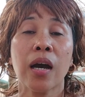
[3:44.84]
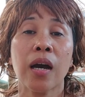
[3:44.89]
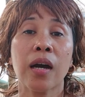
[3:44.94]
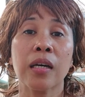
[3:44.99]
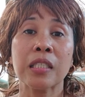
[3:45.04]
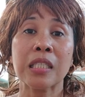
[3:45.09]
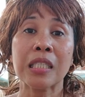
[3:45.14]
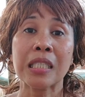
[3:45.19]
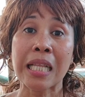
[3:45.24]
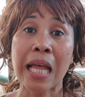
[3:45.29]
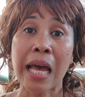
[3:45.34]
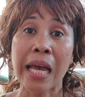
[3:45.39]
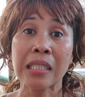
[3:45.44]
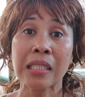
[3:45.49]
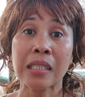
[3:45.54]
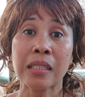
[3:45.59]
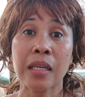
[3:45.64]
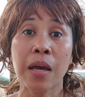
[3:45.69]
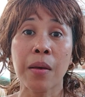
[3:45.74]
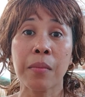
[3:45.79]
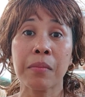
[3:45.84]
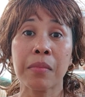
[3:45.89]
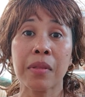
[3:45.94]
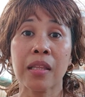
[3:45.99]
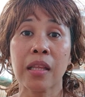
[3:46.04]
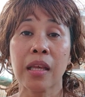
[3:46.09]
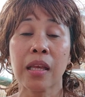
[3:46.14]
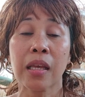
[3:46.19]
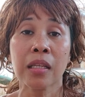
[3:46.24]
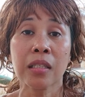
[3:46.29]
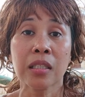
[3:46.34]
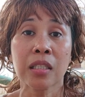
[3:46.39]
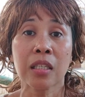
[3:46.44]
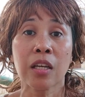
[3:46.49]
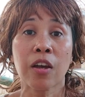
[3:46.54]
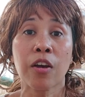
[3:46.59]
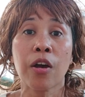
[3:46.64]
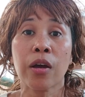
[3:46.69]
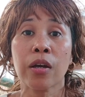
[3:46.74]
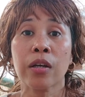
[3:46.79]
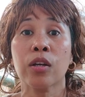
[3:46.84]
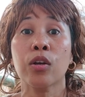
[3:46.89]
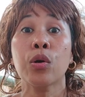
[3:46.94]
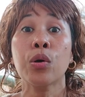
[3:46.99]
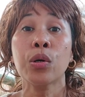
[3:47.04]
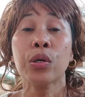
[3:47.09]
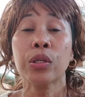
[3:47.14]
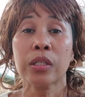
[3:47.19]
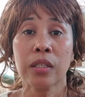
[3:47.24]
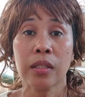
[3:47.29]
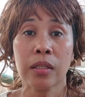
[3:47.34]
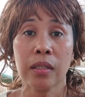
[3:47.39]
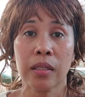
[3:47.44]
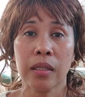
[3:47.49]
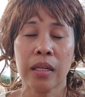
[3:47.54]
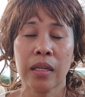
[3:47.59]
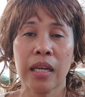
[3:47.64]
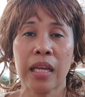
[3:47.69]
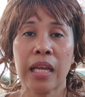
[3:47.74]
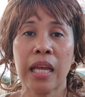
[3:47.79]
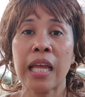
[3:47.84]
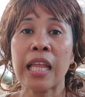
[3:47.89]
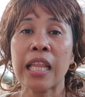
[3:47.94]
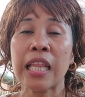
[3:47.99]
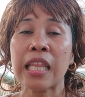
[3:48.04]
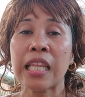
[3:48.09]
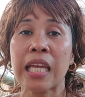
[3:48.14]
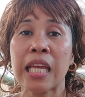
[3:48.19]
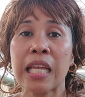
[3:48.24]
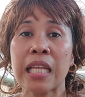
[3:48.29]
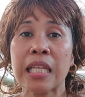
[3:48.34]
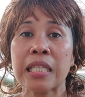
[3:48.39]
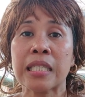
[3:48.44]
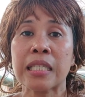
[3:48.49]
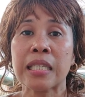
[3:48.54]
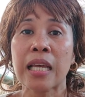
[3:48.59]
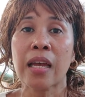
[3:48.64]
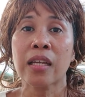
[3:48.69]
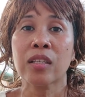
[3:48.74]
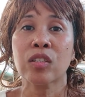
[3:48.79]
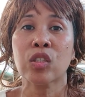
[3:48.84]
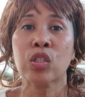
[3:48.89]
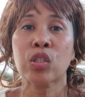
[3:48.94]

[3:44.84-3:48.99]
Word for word: uh, slice them, it's uh, good in the inside.